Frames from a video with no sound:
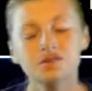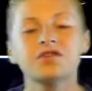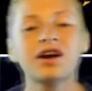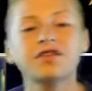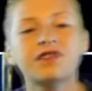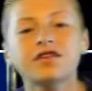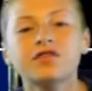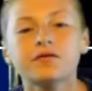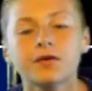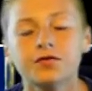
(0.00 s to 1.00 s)
Zach
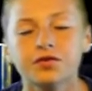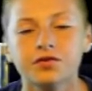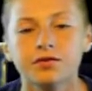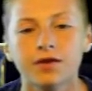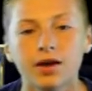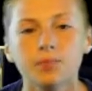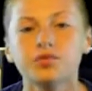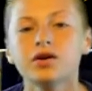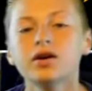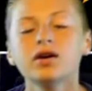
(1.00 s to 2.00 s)
Stacy versus the
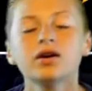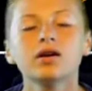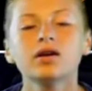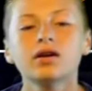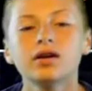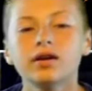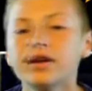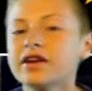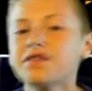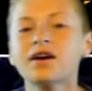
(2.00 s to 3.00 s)
Rams.
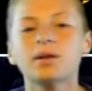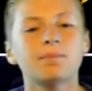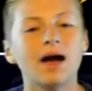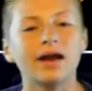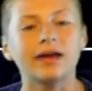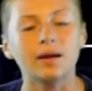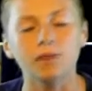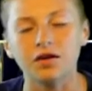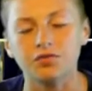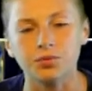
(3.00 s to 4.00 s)
He just had a bad game
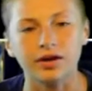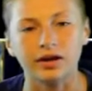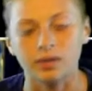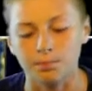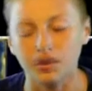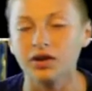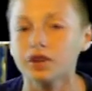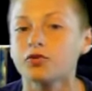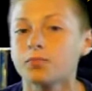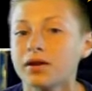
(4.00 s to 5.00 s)
last week, and the
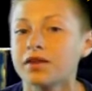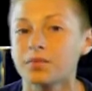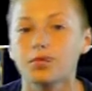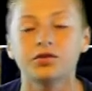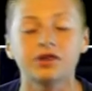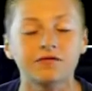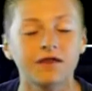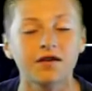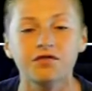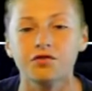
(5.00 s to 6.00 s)
Buccaneers are playing some good
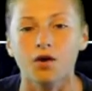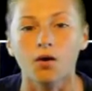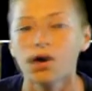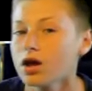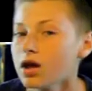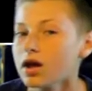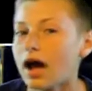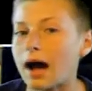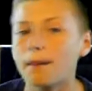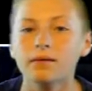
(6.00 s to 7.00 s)
defense, so
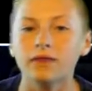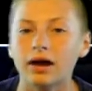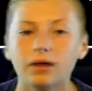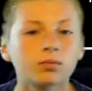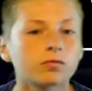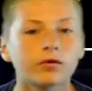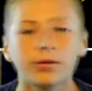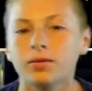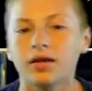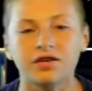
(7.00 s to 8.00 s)
I don't
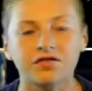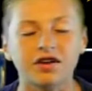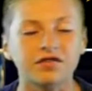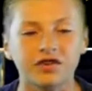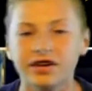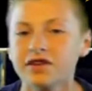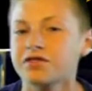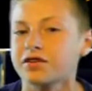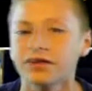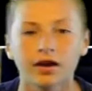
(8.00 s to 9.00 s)
really like Stacy. He
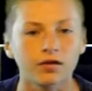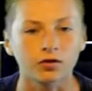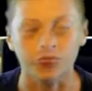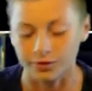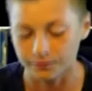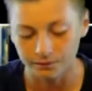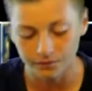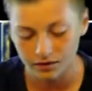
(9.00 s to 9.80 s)
just did not look good.